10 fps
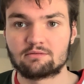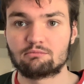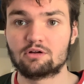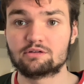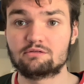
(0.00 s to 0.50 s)

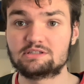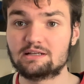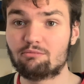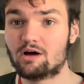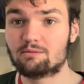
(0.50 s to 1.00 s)
Well, you
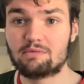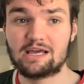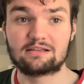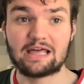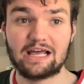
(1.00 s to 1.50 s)
didn't want to
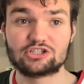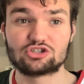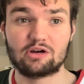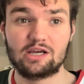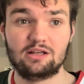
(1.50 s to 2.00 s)
make that
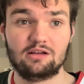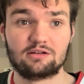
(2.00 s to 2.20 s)
trade.